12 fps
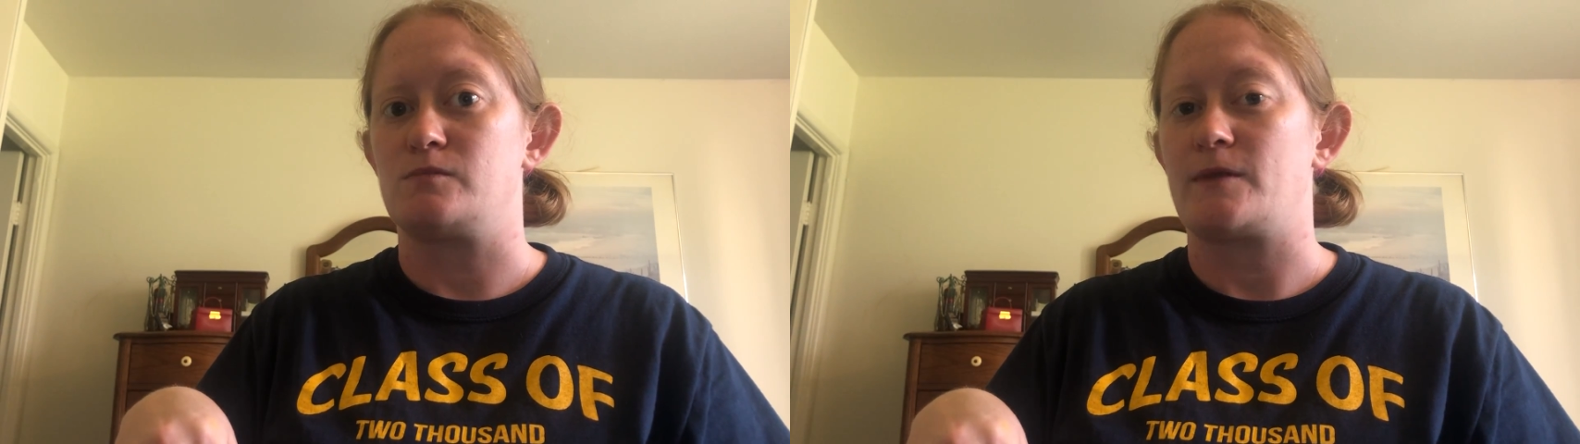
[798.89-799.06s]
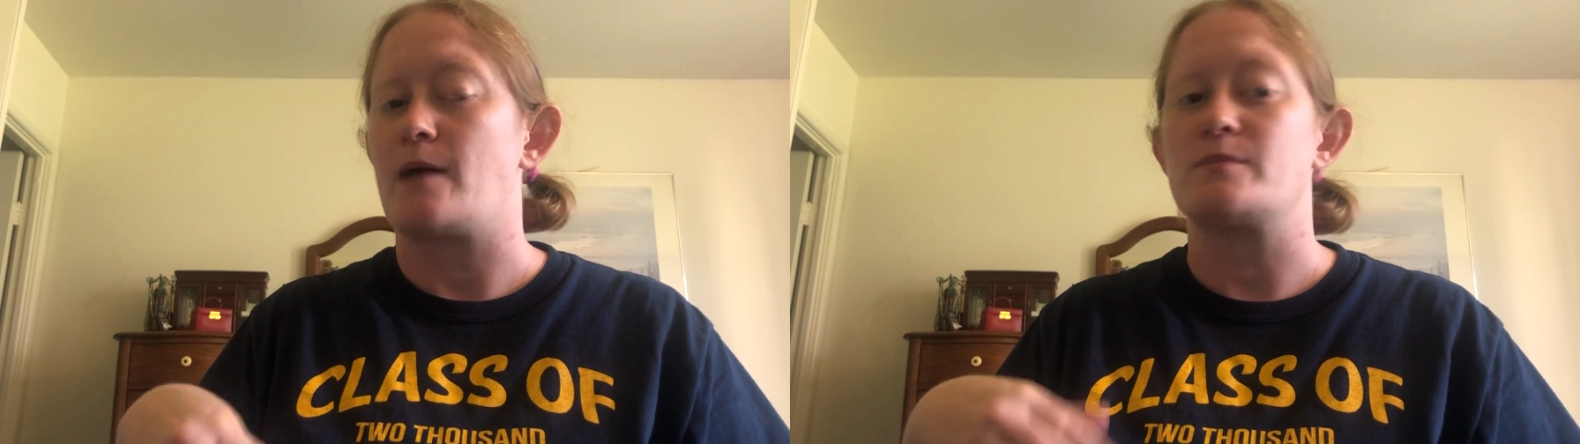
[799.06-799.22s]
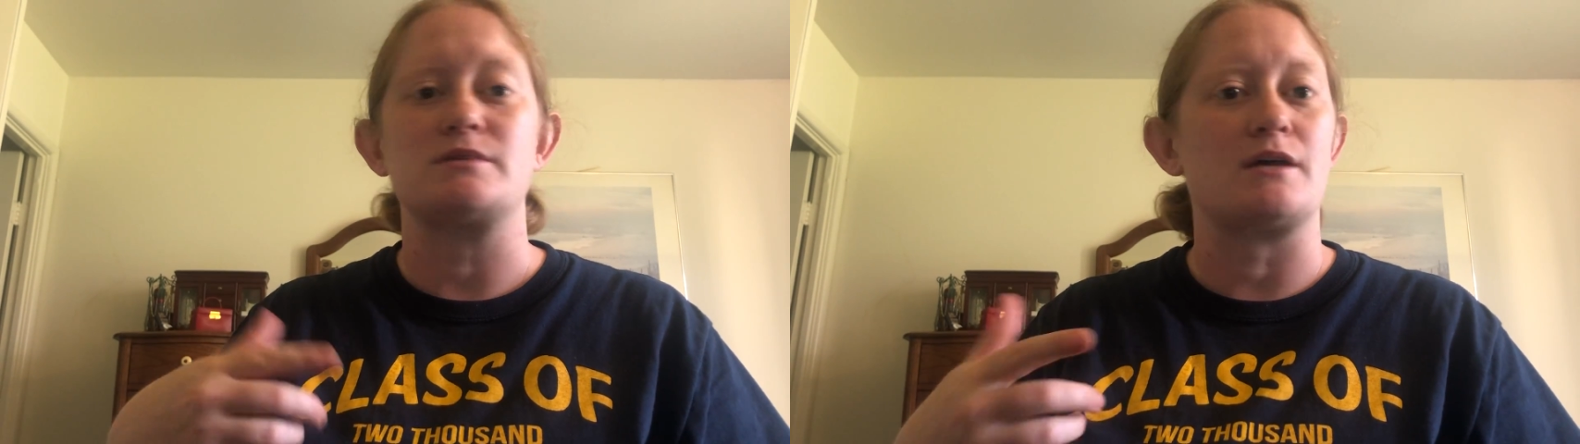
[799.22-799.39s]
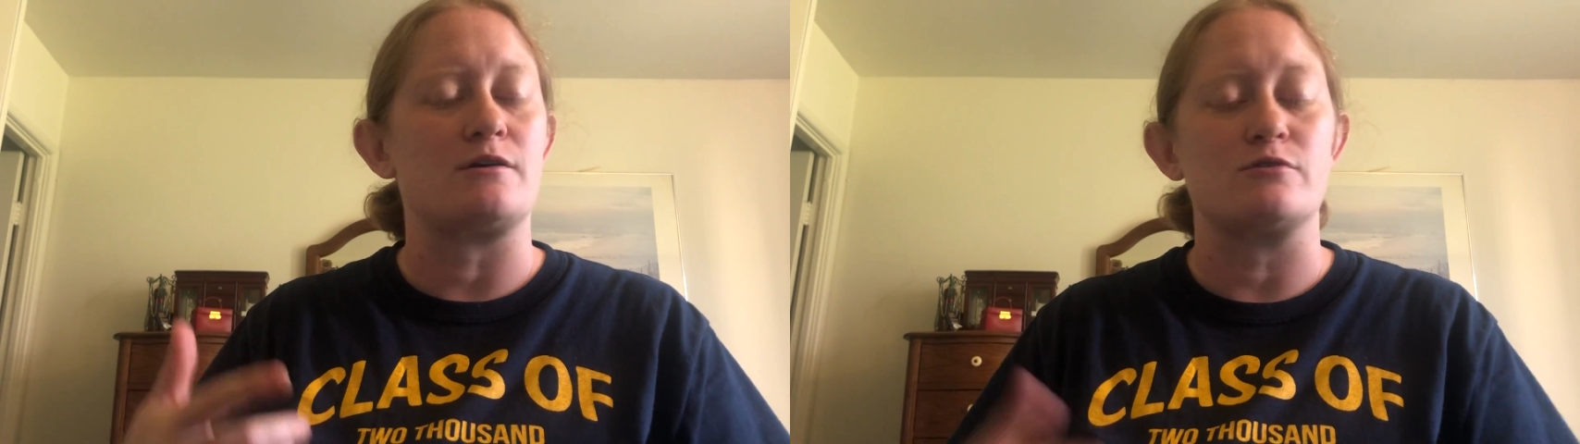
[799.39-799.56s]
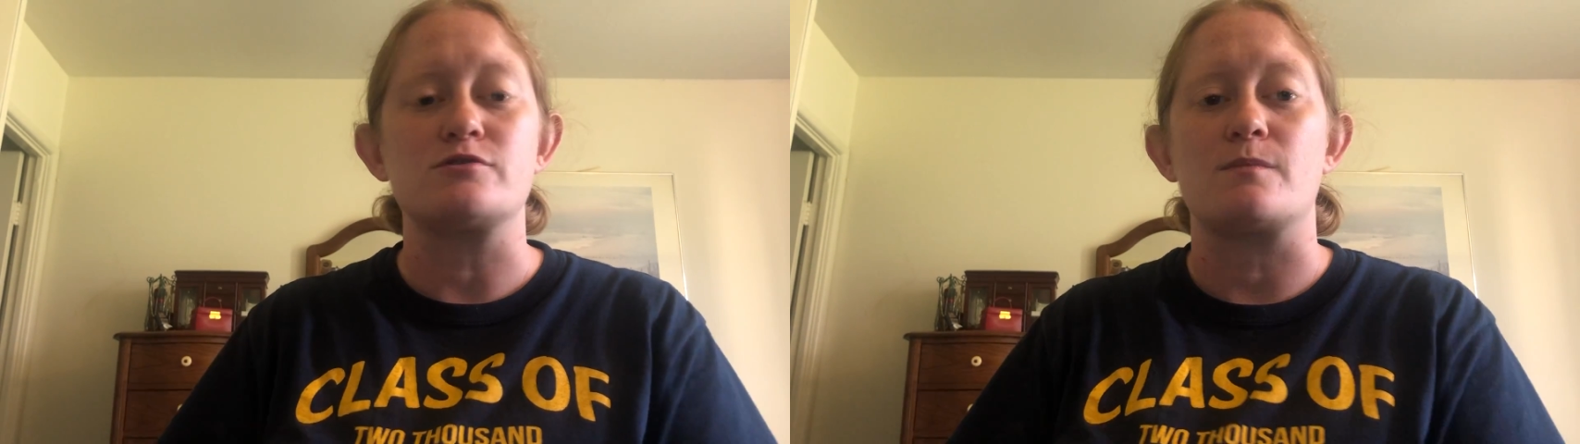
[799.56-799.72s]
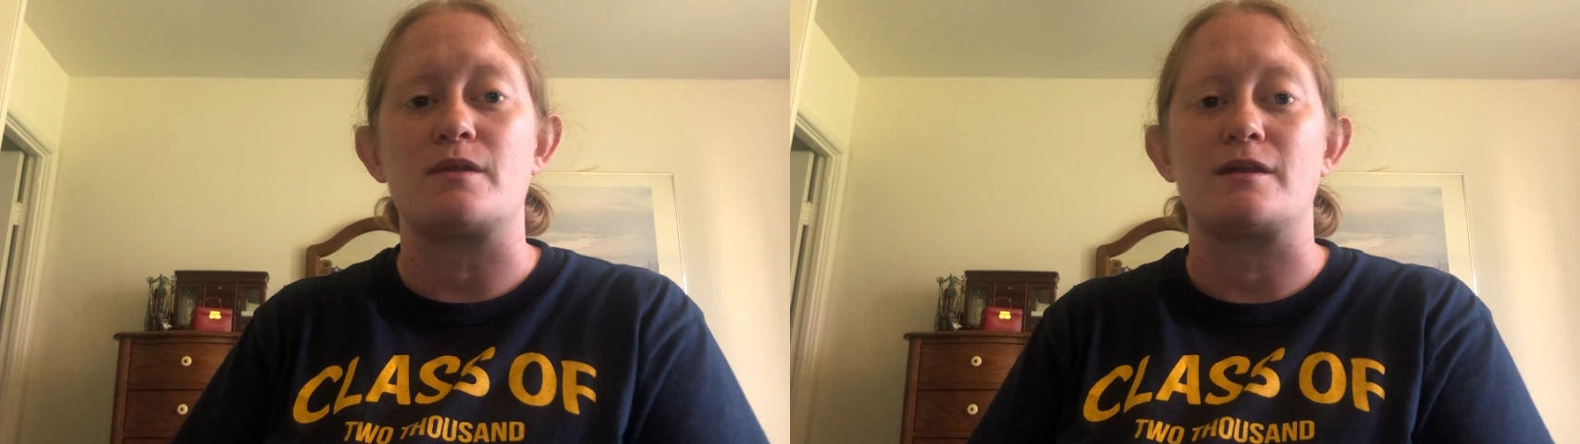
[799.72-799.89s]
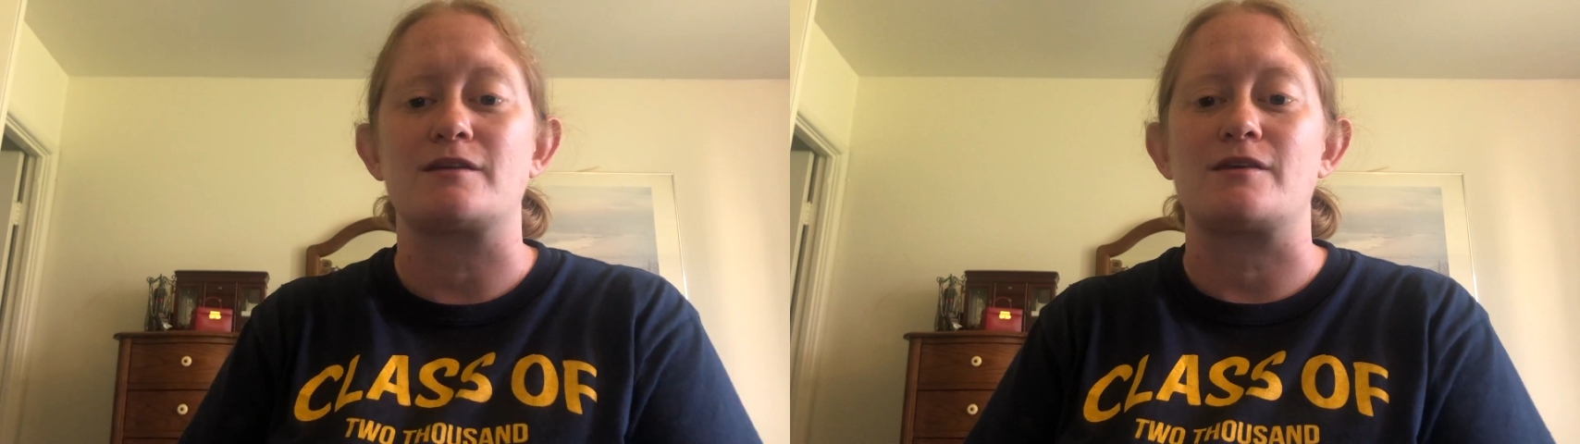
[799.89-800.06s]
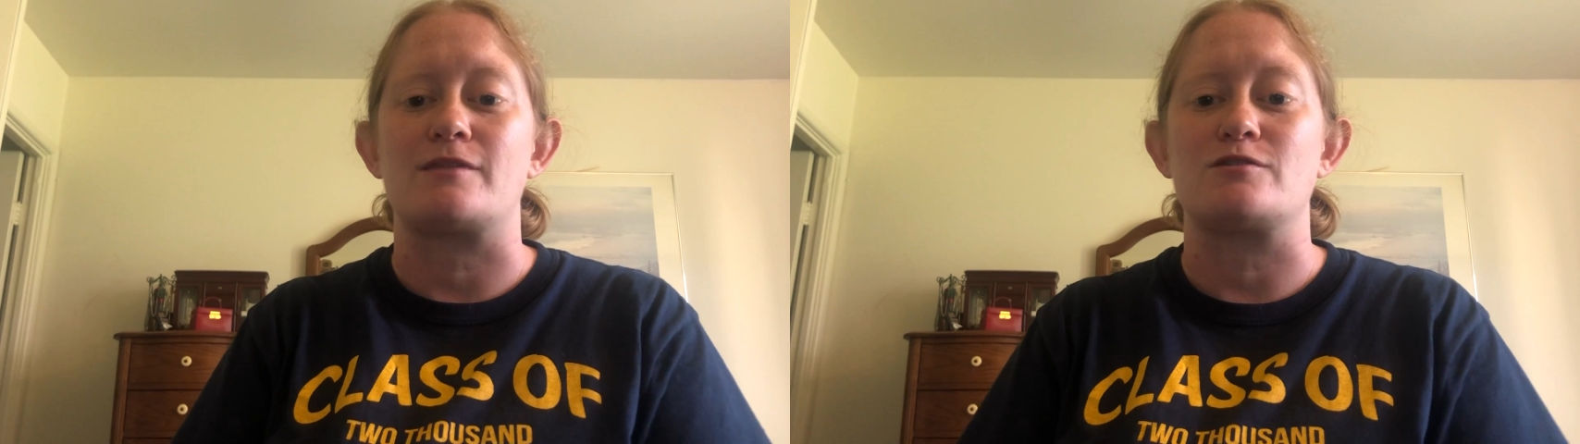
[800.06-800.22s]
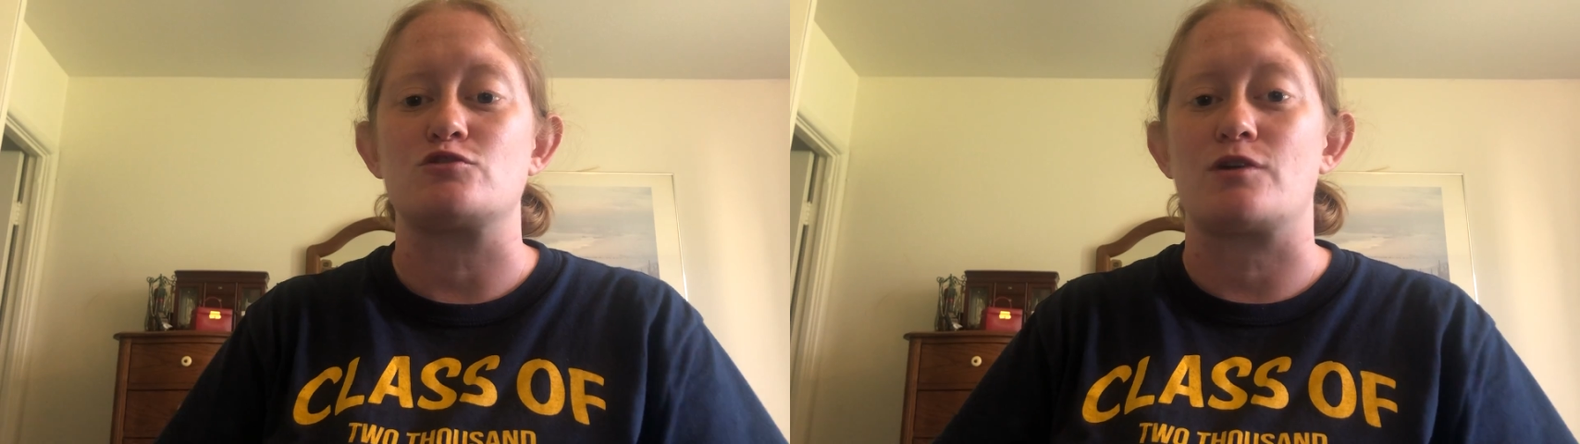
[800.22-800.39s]
Amazon or something like
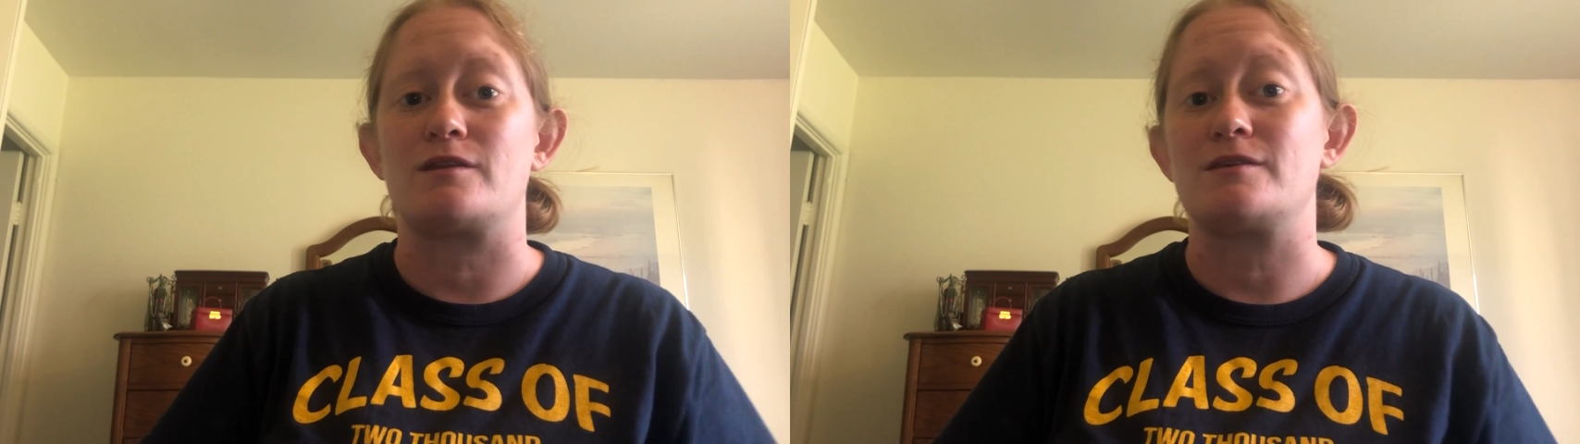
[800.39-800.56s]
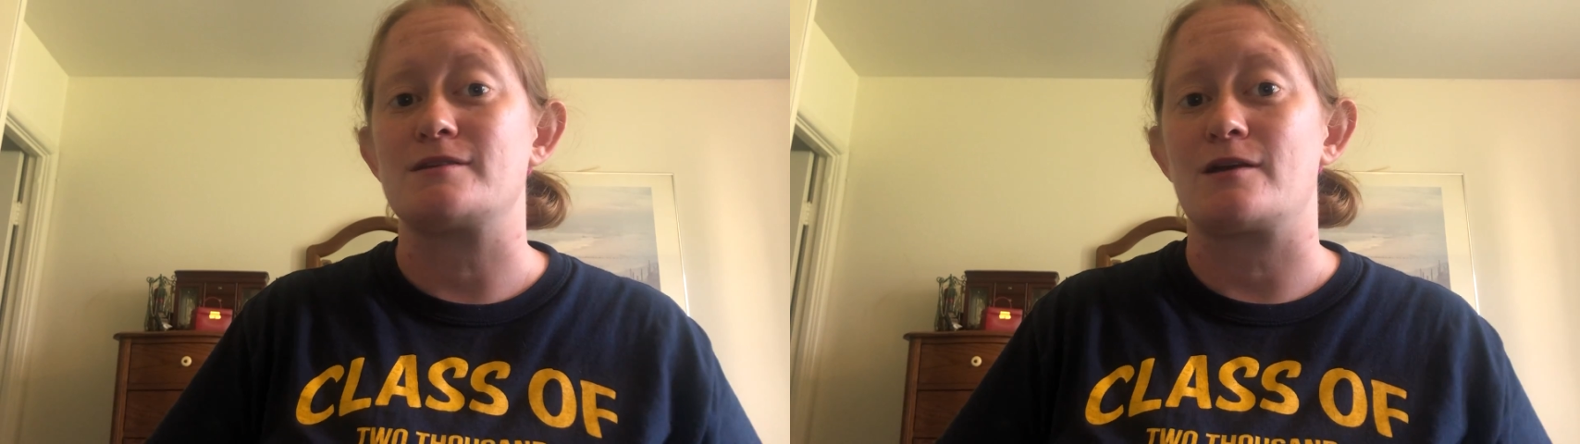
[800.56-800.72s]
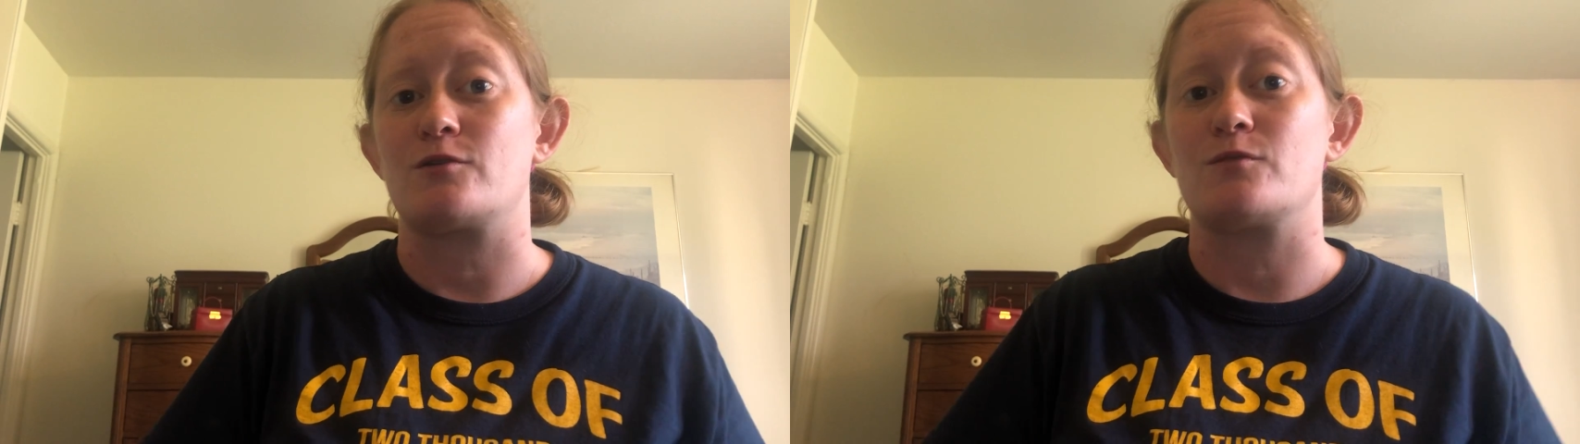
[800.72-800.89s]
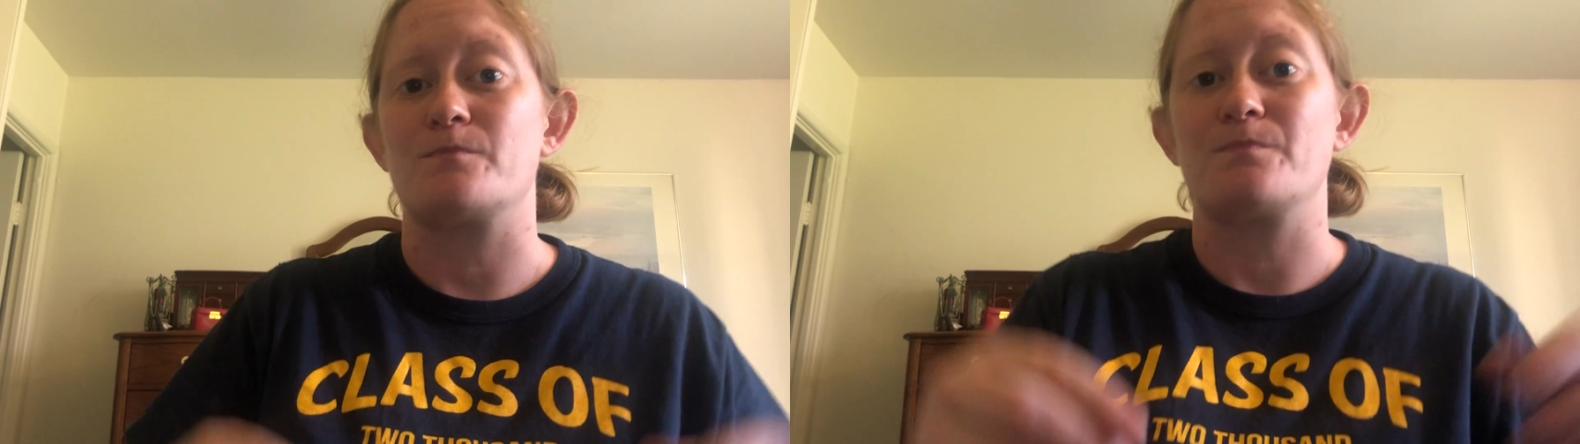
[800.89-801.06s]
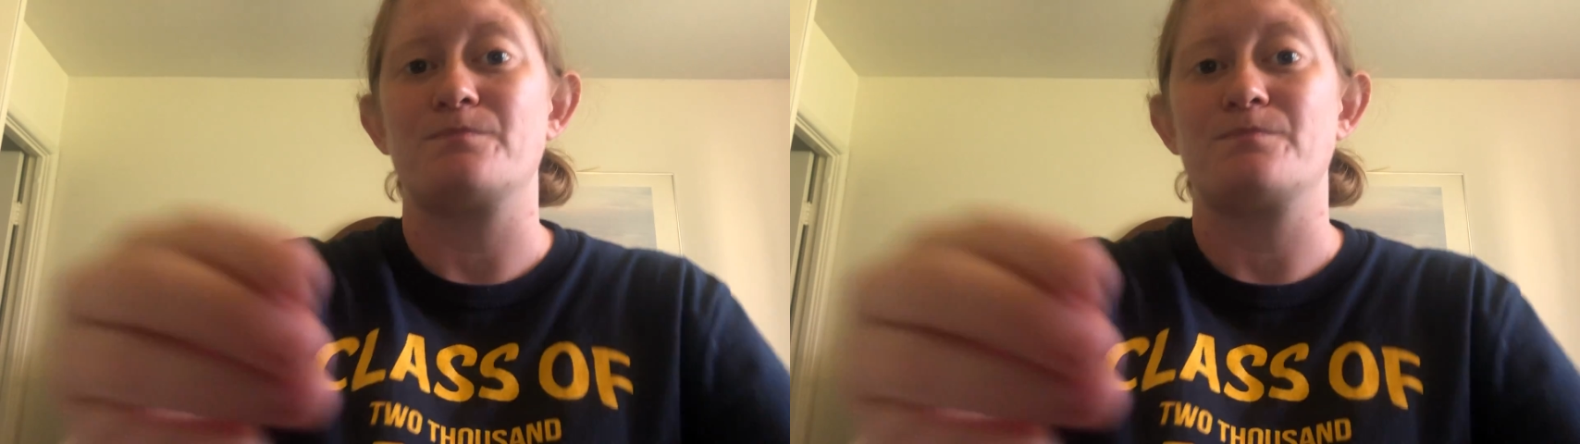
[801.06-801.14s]
that to try these at home.